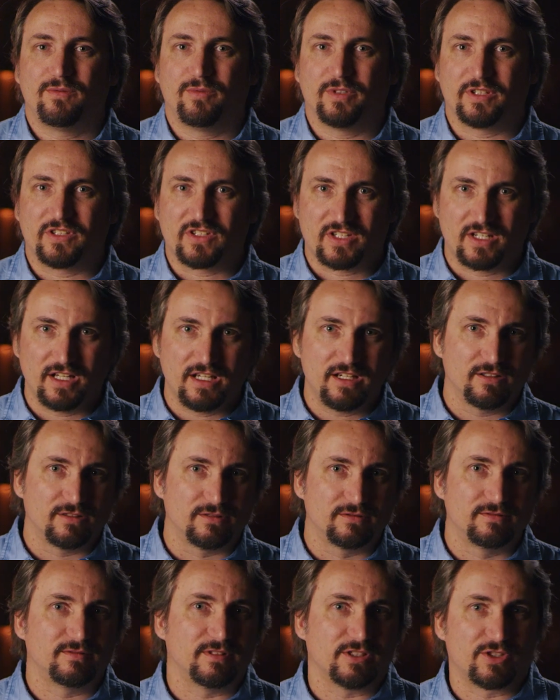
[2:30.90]
With the
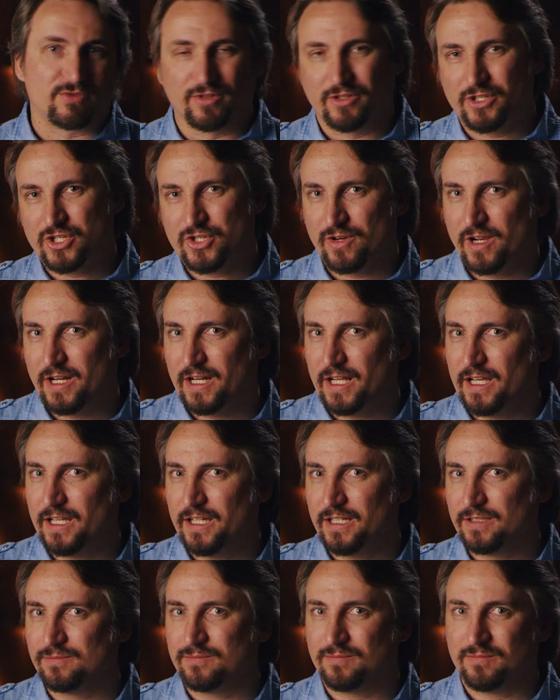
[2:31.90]
steel, it's really straight
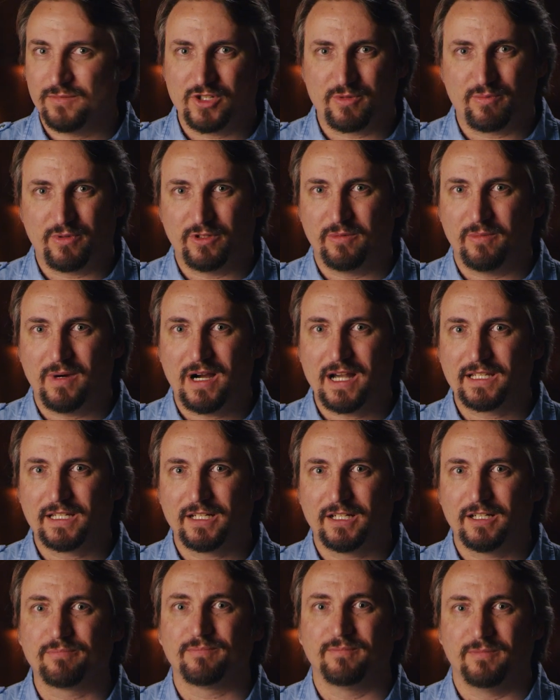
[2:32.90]
ahead. Just put a mic
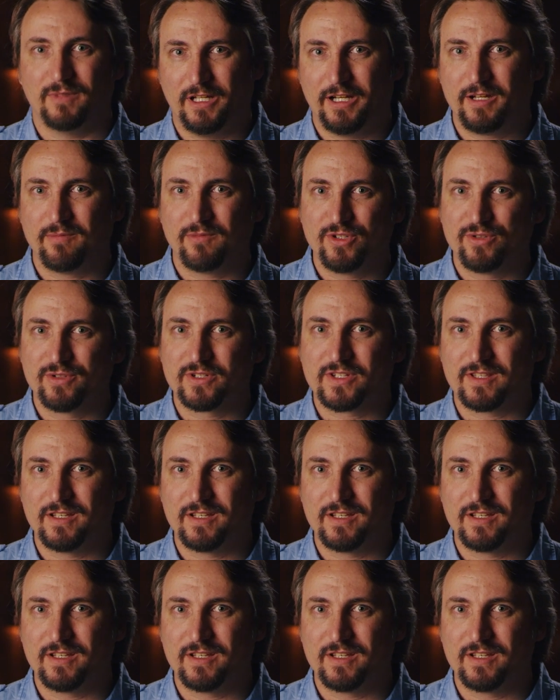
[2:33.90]
up, let him do his